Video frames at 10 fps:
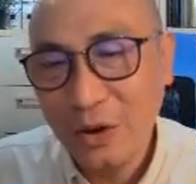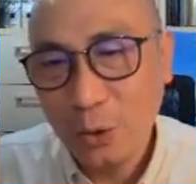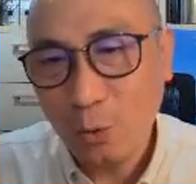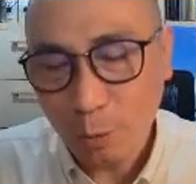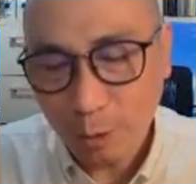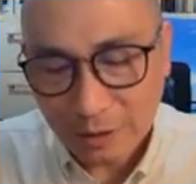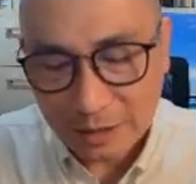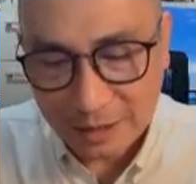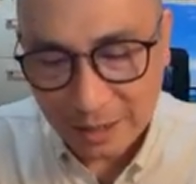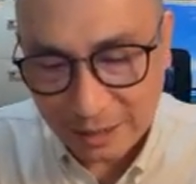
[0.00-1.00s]
what we
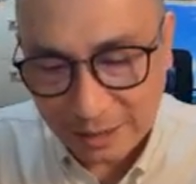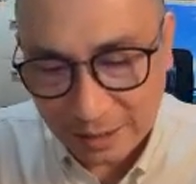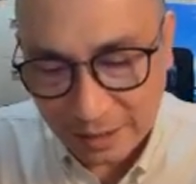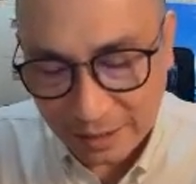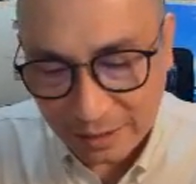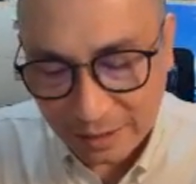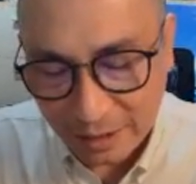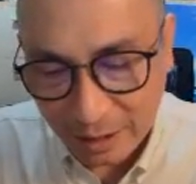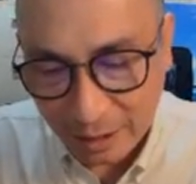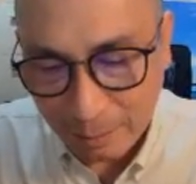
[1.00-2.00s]
discussed in
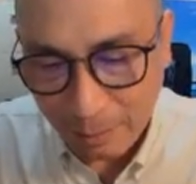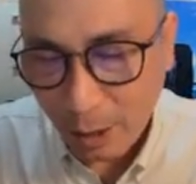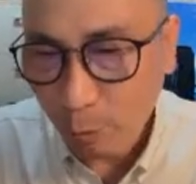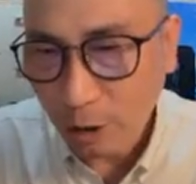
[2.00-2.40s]
part 1